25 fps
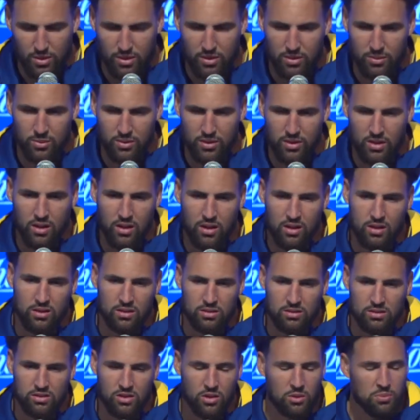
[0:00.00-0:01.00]
we're
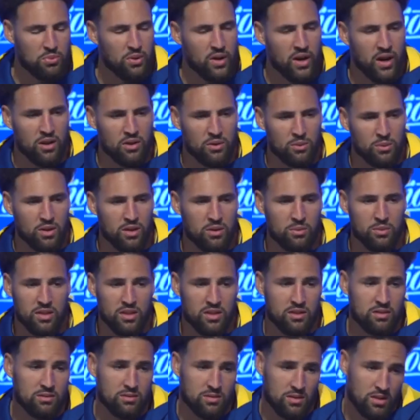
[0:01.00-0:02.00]
all so proud of what
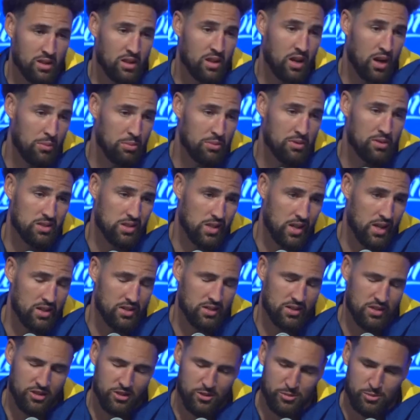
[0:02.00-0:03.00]
we accomplished
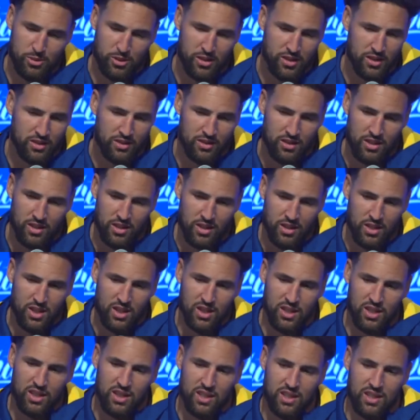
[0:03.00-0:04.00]
last year, but
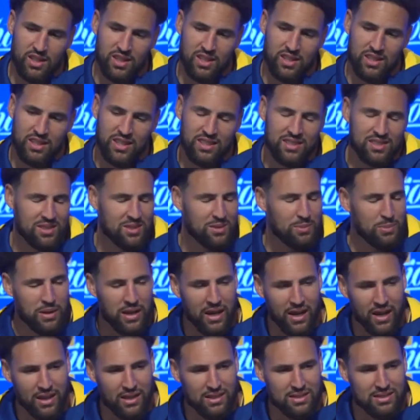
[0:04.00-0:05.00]
that's in the
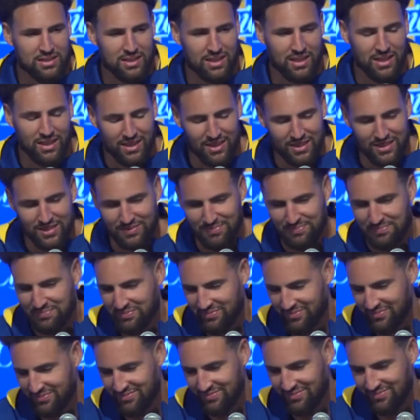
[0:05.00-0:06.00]
past. And,
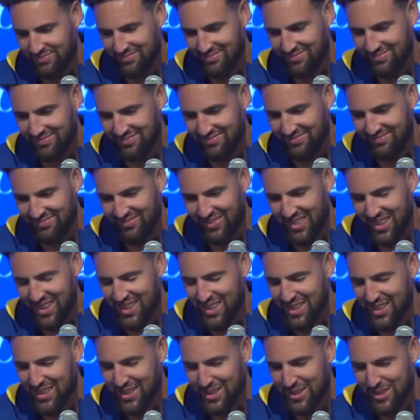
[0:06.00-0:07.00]

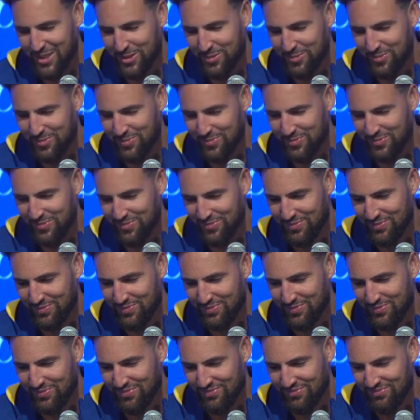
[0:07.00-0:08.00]
you
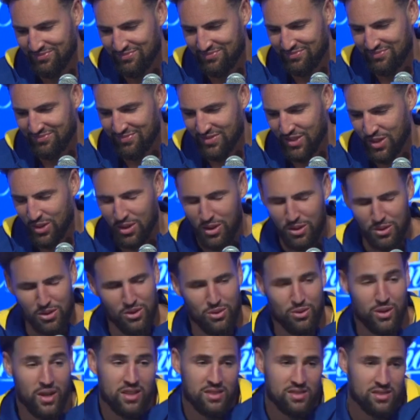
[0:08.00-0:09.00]
know, the
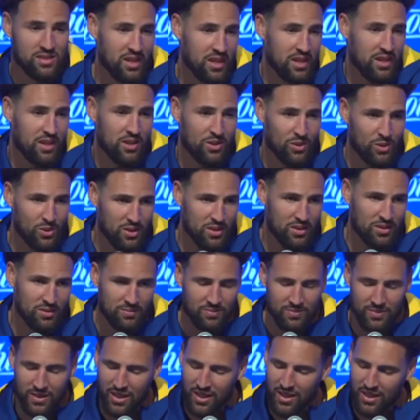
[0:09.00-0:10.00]
greats stay hungry.
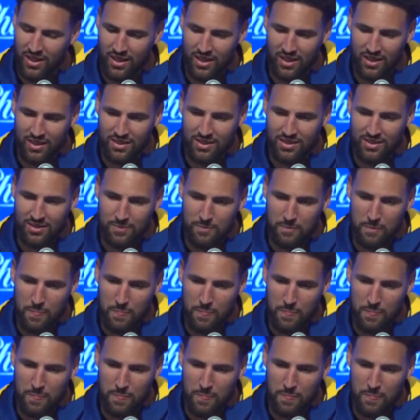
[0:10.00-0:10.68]
And